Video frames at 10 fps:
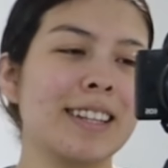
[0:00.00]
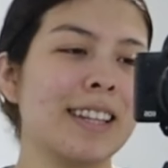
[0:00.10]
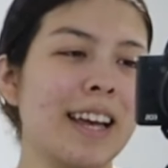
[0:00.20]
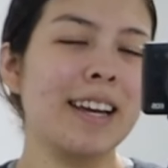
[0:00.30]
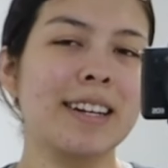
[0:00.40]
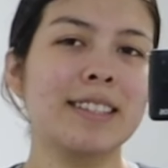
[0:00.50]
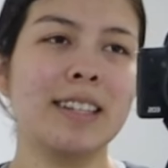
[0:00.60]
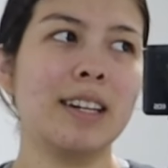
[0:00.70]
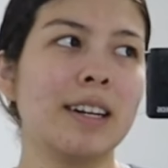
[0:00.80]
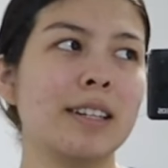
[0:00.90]
legs
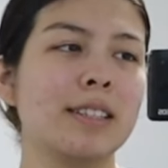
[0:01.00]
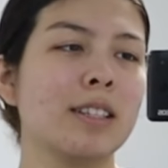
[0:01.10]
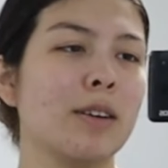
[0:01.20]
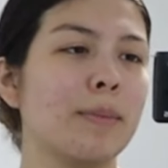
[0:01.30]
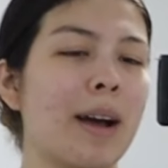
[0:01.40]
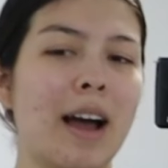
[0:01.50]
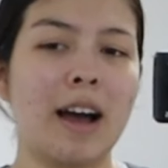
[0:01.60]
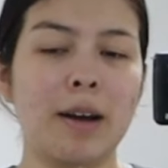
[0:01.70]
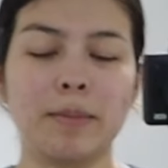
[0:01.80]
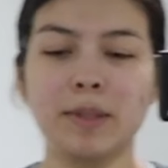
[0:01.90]
and then I did some
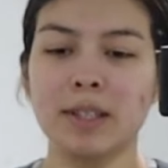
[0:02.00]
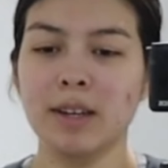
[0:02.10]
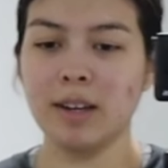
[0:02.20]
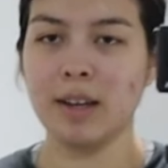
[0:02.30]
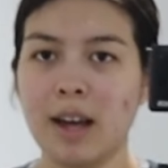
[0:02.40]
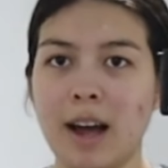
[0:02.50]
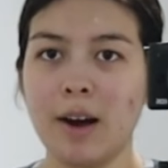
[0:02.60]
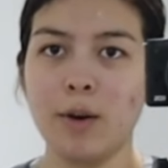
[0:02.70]
abs at